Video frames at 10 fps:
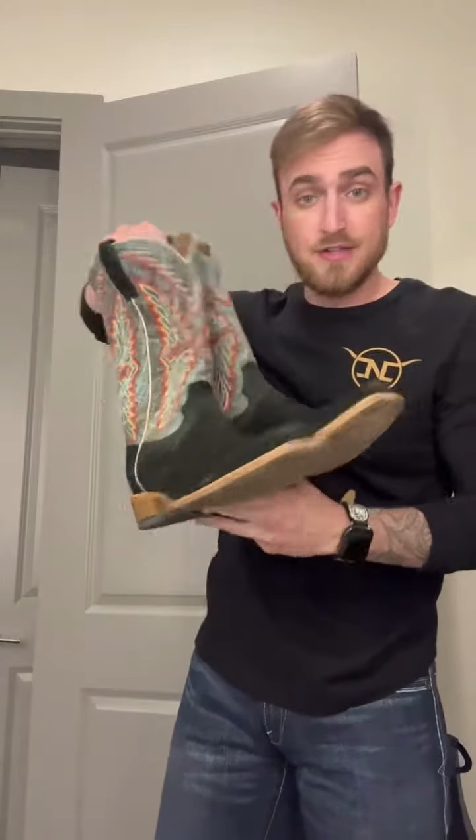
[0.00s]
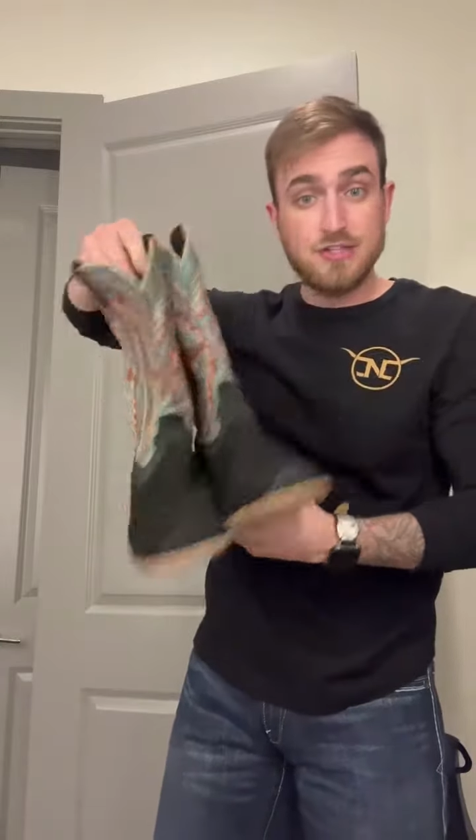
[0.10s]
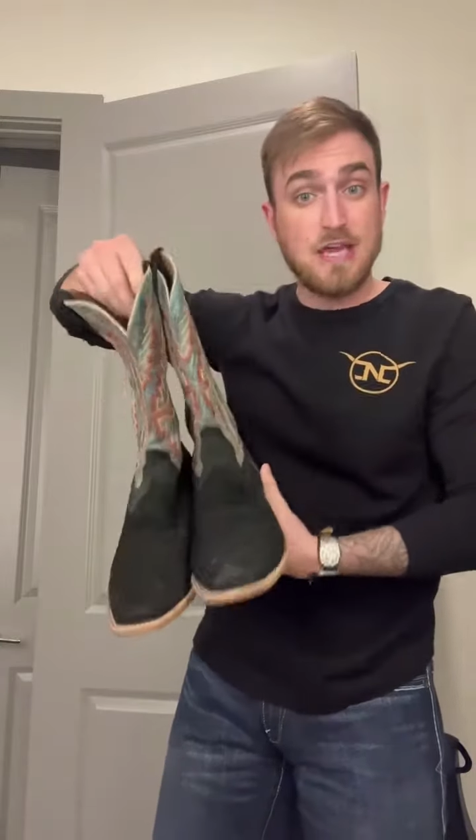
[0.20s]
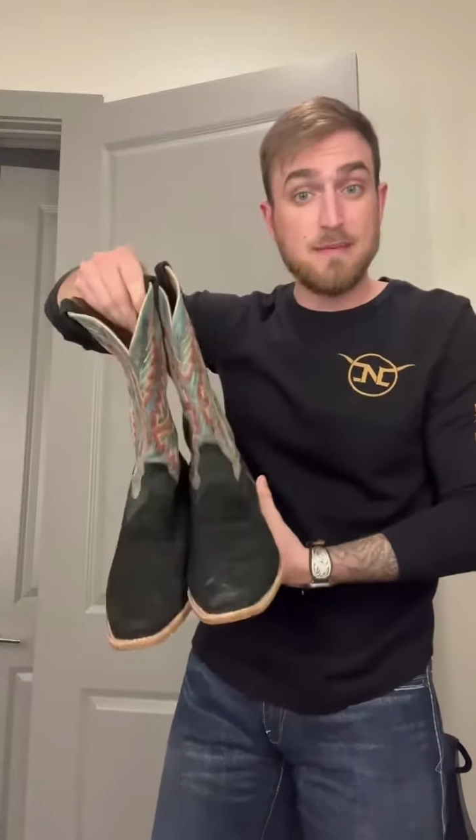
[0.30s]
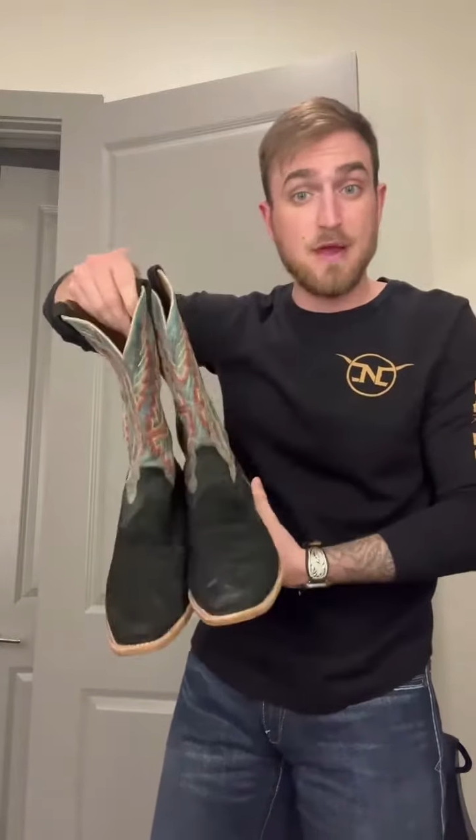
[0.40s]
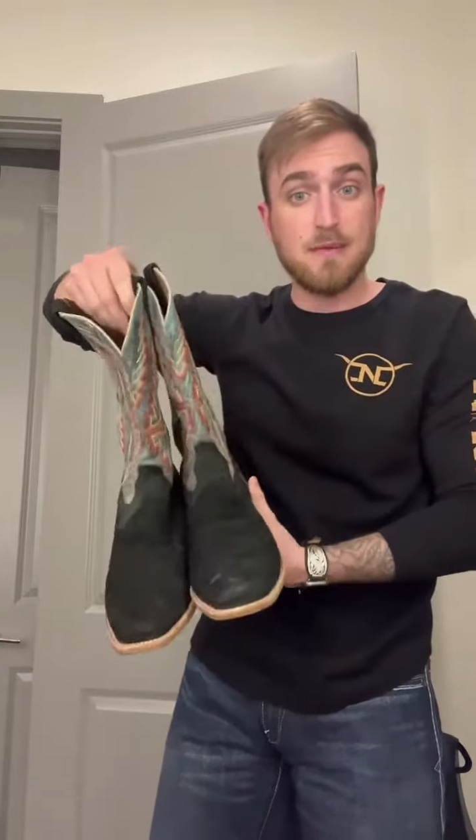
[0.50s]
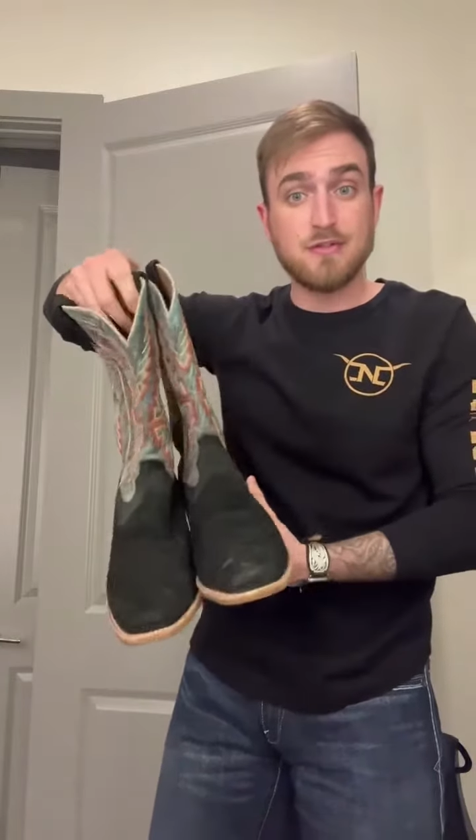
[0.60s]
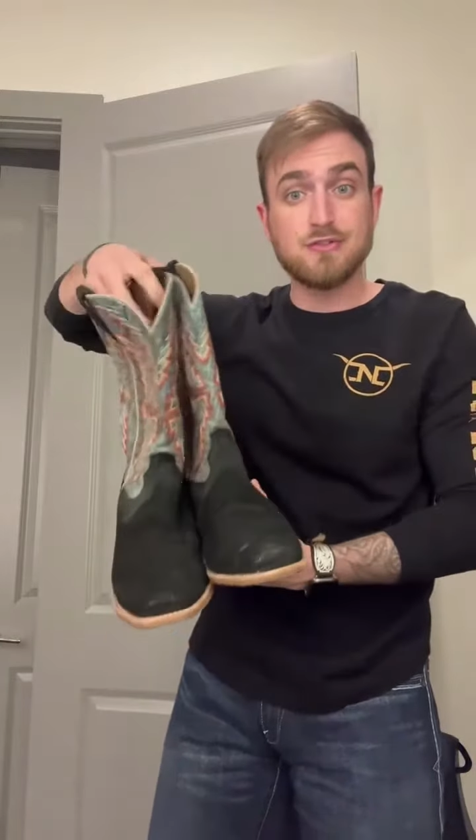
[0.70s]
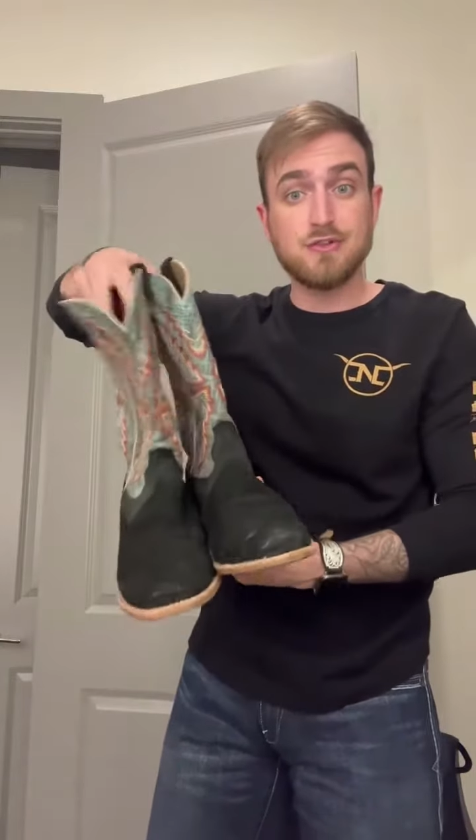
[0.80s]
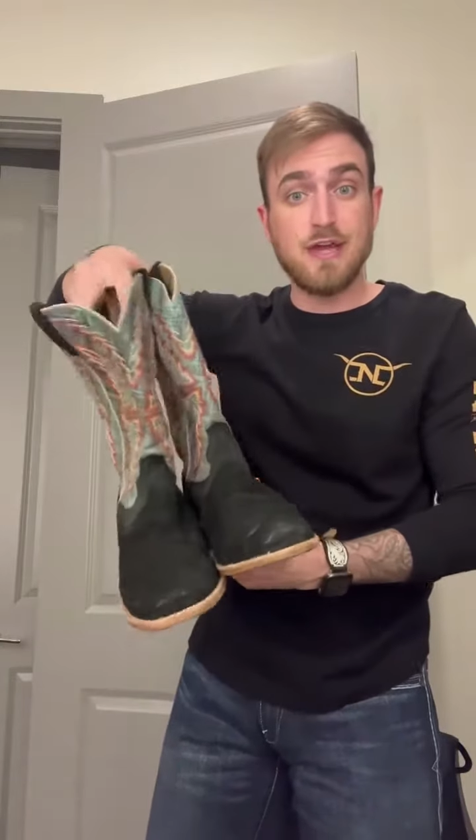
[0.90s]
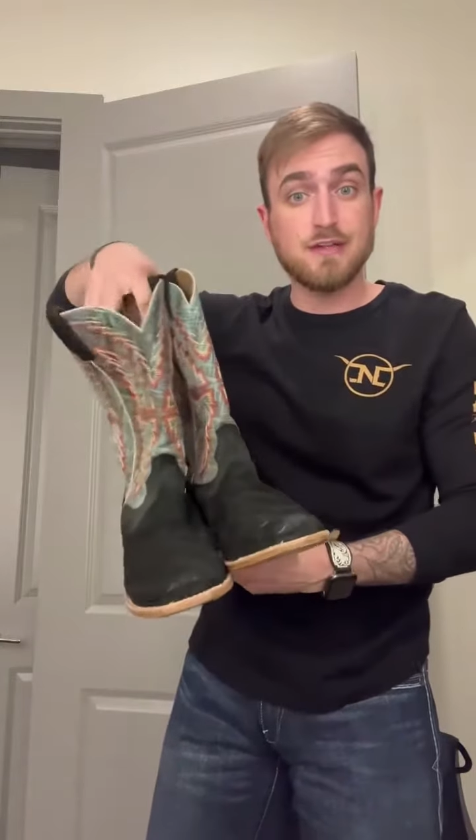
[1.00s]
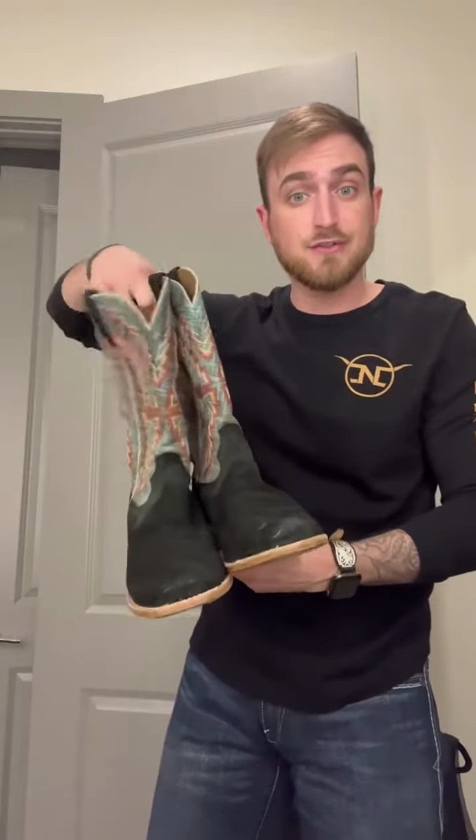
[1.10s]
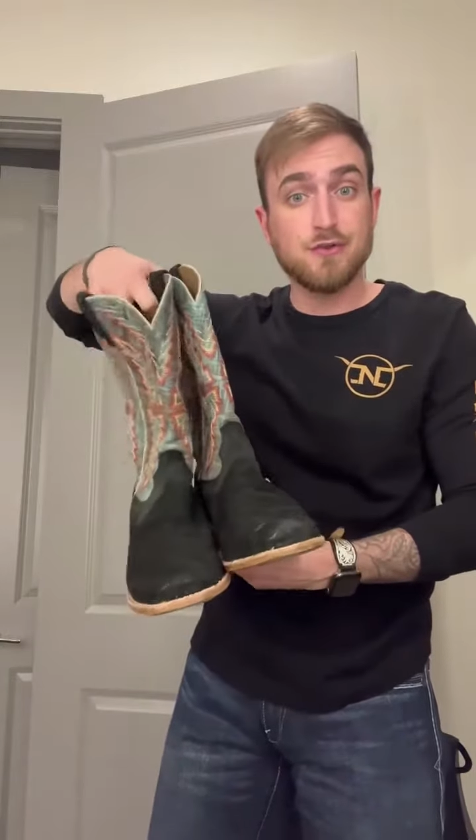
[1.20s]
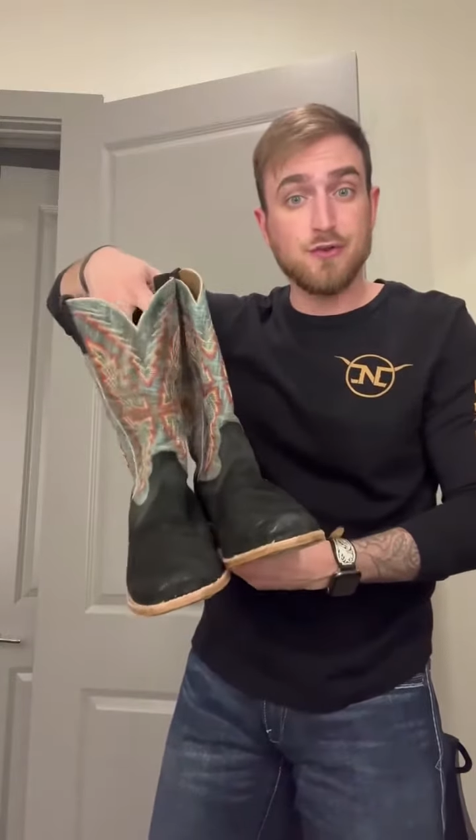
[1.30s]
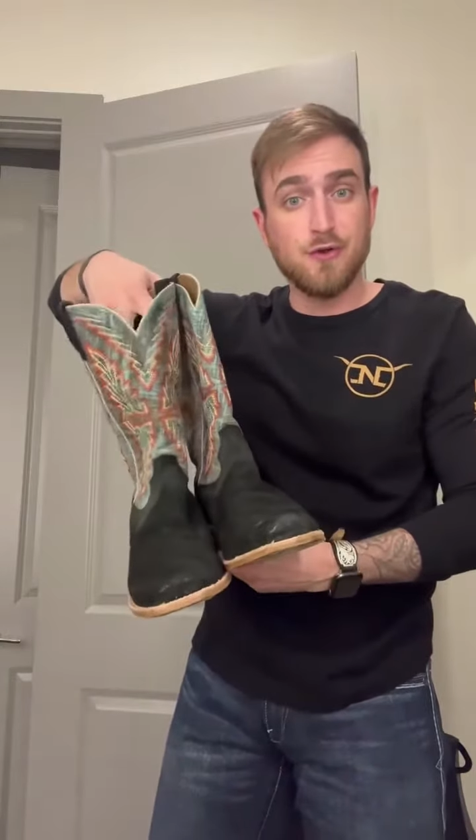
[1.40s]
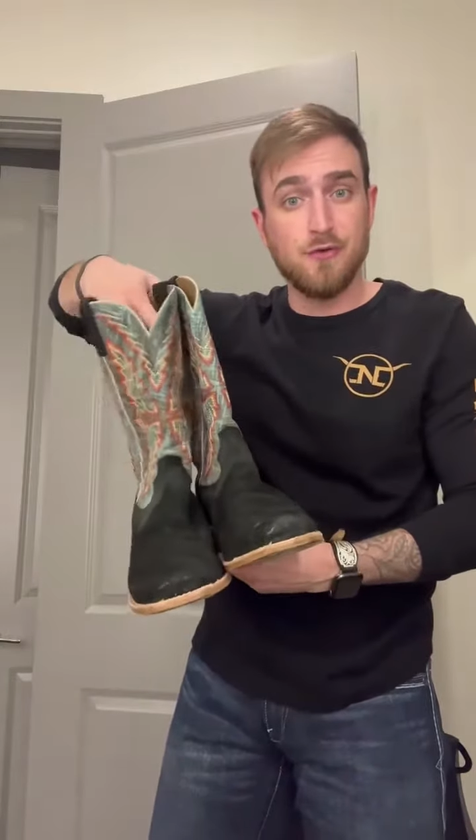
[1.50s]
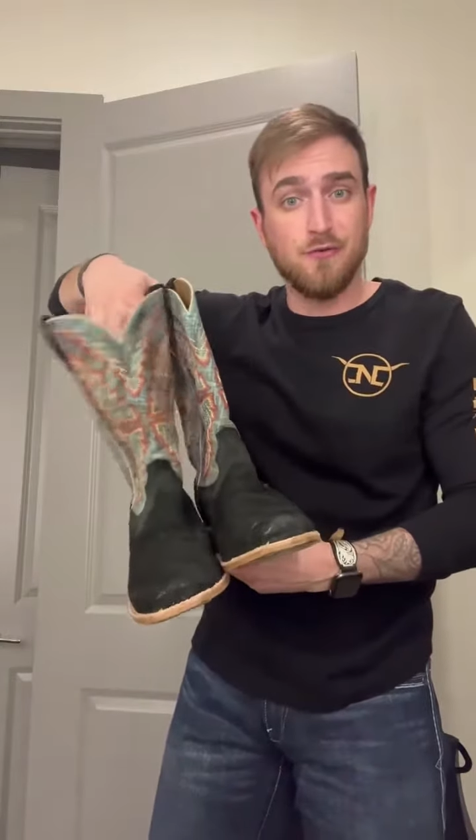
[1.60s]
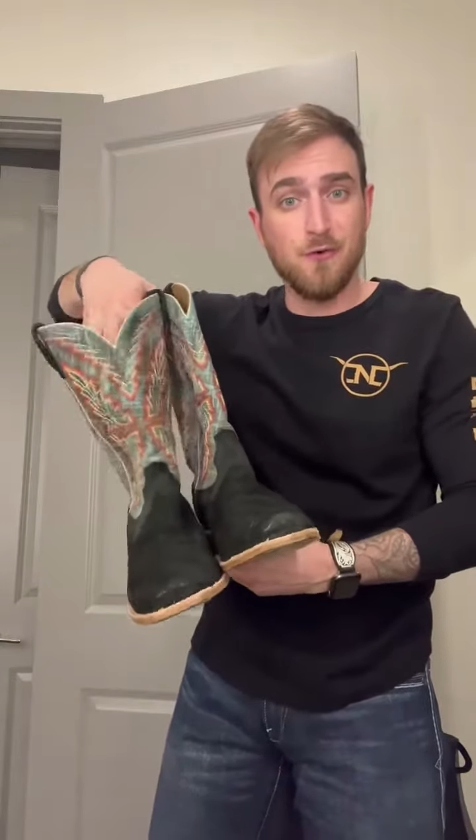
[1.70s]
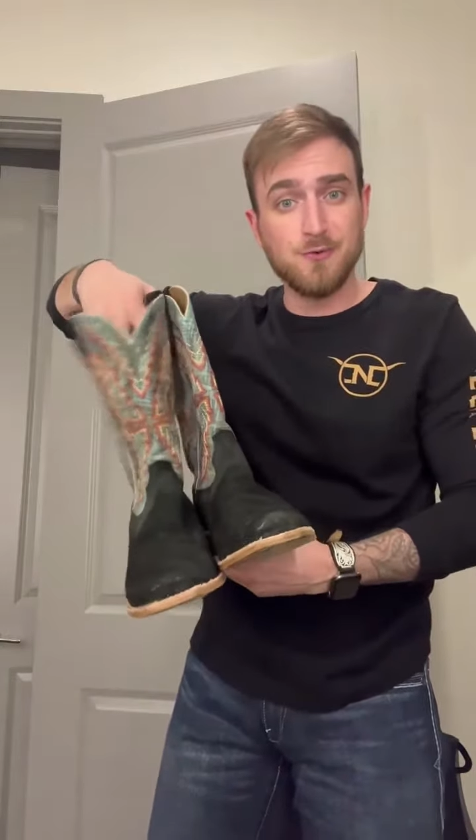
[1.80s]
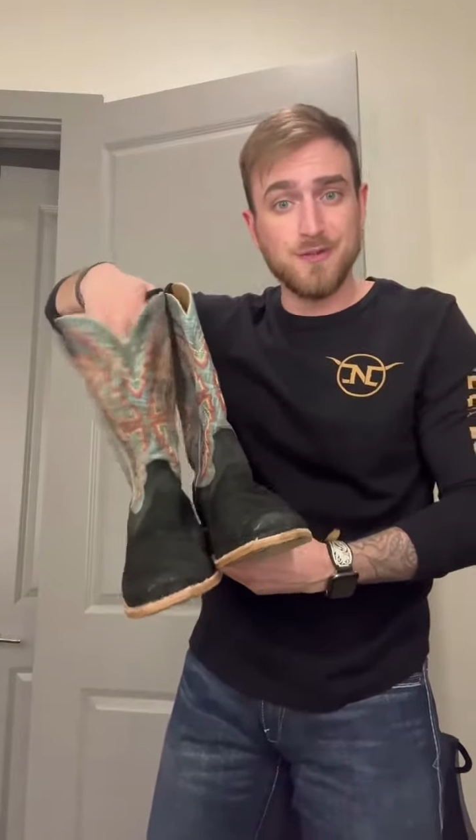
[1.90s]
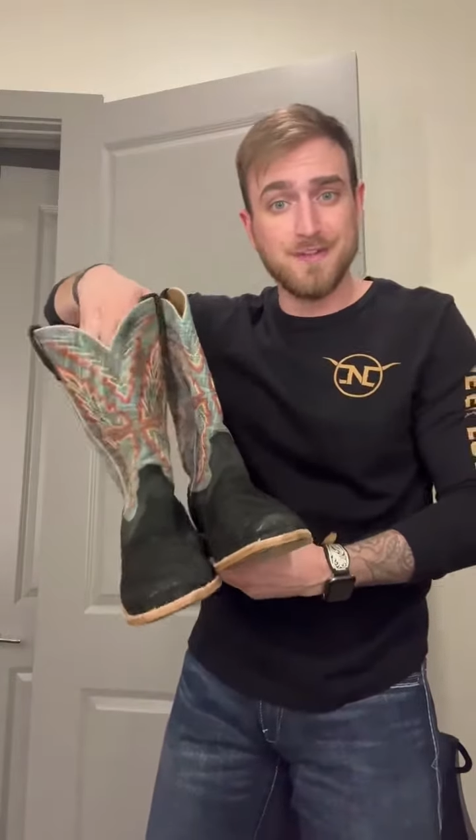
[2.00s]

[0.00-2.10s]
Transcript: they just came out of my suitcase, so they're all folded.